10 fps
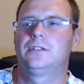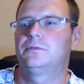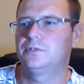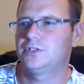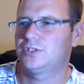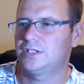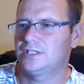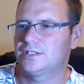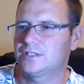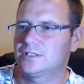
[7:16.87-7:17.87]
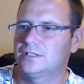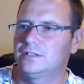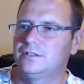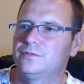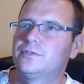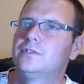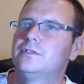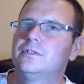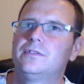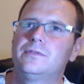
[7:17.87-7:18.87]
which is, if
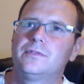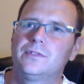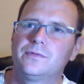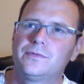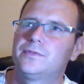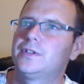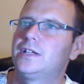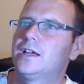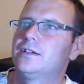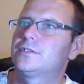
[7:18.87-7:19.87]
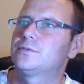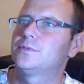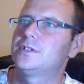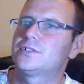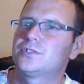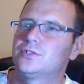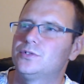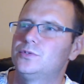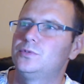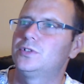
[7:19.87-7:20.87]
I forget what it's
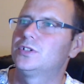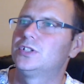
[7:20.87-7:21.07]
called,